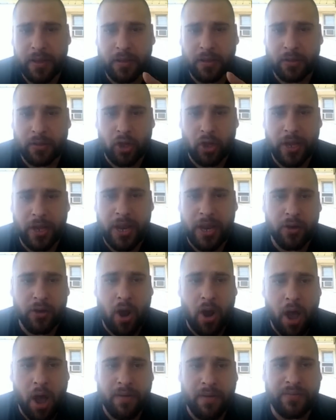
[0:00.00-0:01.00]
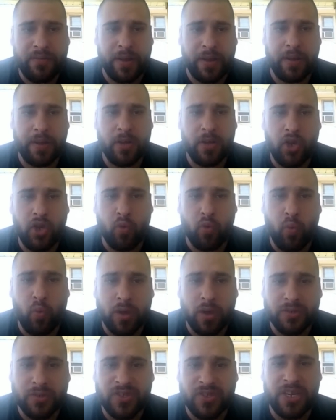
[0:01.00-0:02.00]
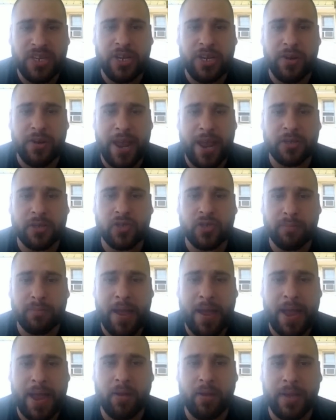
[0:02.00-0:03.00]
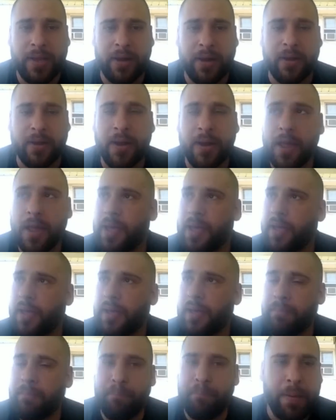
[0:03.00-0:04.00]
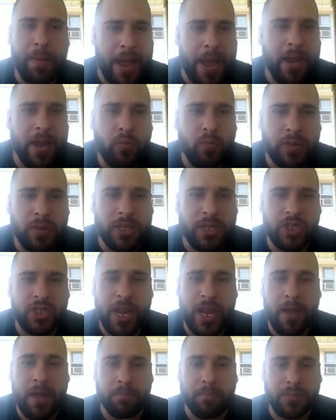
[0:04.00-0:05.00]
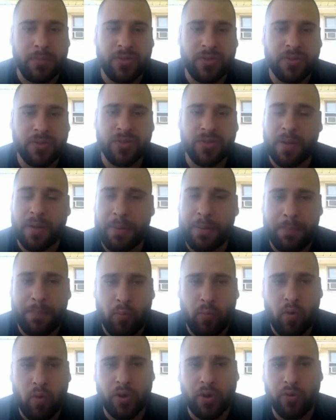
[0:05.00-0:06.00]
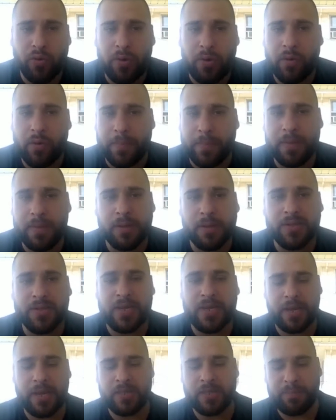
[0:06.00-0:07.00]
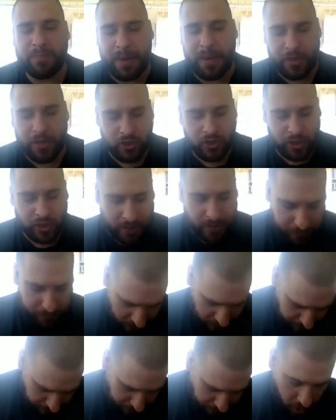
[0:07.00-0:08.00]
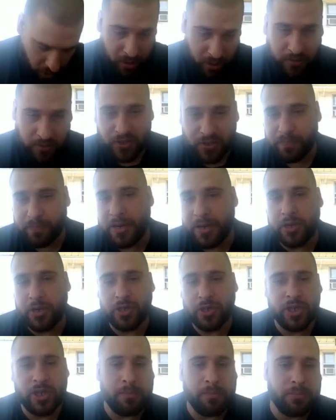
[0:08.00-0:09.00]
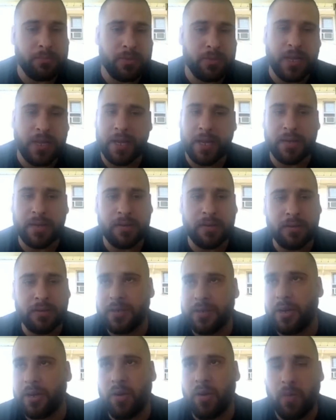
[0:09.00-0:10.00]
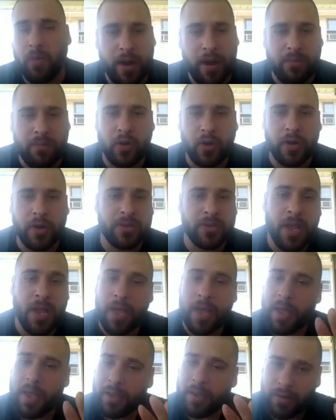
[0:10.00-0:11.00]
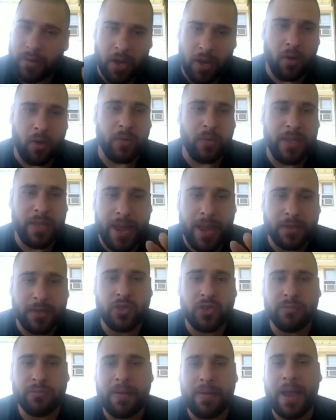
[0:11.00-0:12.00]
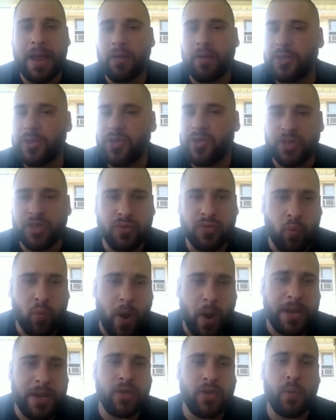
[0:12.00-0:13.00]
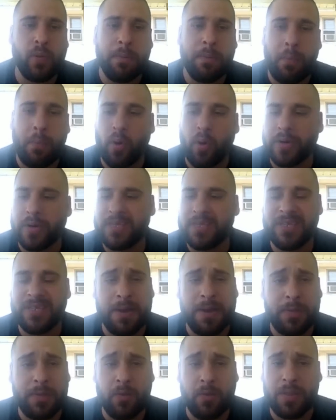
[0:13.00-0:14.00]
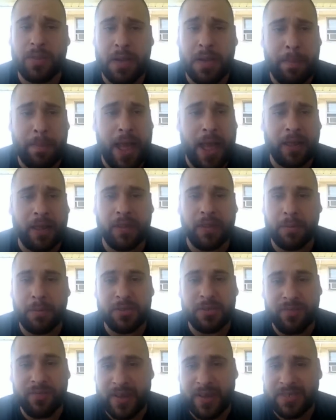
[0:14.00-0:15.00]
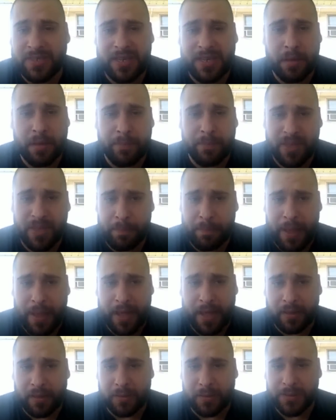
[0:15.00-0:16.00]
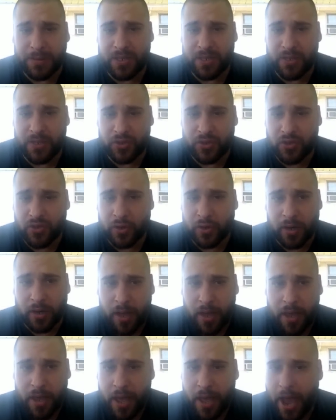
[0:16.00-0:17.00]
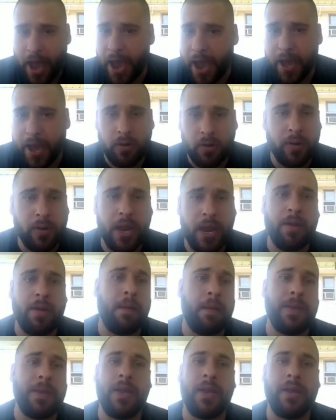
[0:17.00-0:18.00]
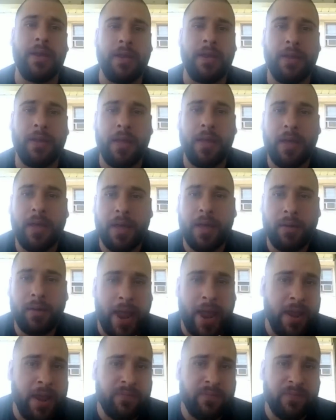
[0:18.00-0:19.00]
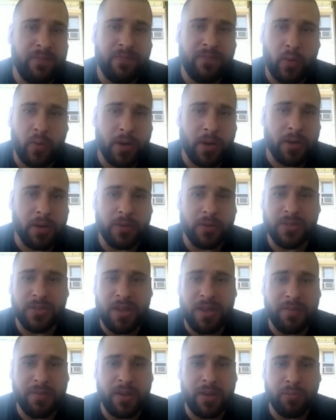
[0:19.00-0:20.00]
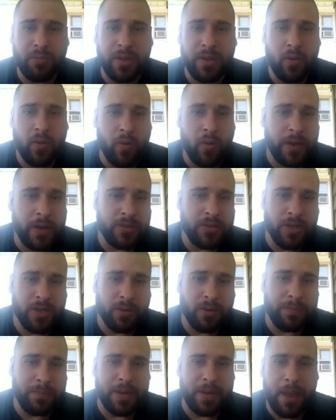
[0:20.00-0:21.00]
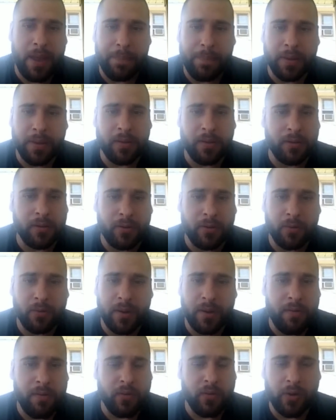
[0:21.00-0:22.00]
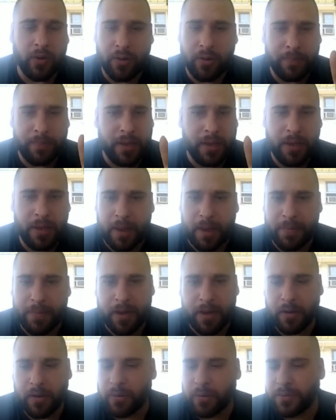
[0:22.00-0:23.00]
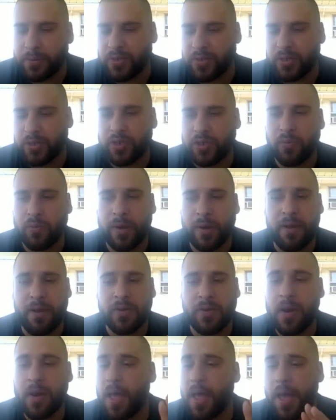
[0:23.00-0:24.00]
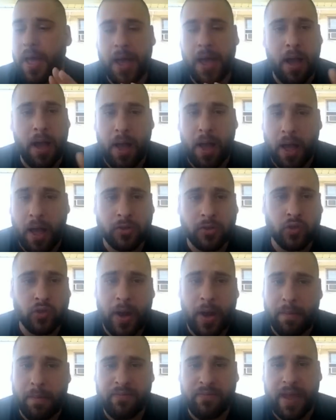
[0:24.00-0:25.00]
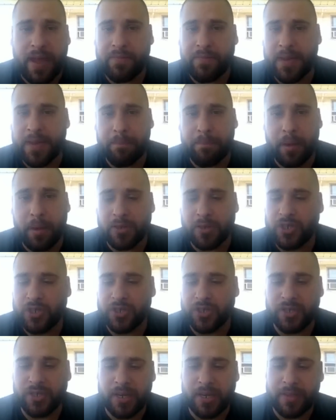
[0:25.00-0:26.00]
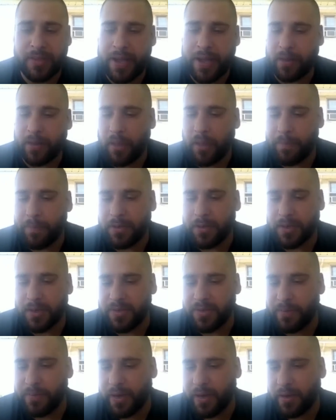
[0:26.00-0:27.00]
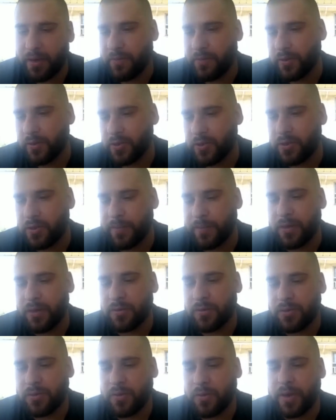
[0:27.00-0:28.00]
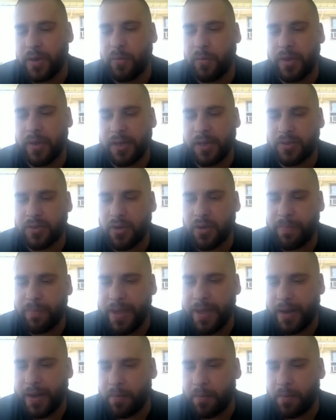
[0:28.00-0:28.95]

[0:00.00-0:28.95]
Look here often. You will see your Extra Mile here. Buy it with the gems. Some people won't agree with me. They'll say spend your gems on balls. Spend your gems on, whatever it is. No, the Extra Mile is just way too important. Same thing with the Apocalypse. If I see the Apocalypse in this store, I don't care. I'm getting it. I have 473 coins. It'll be an epic or whatever it'll be. I'm not 100% sure, whatever. I'll drop $5-10 just to get that club. It doesn't make a difference to me. So anyway, let's go back. I'm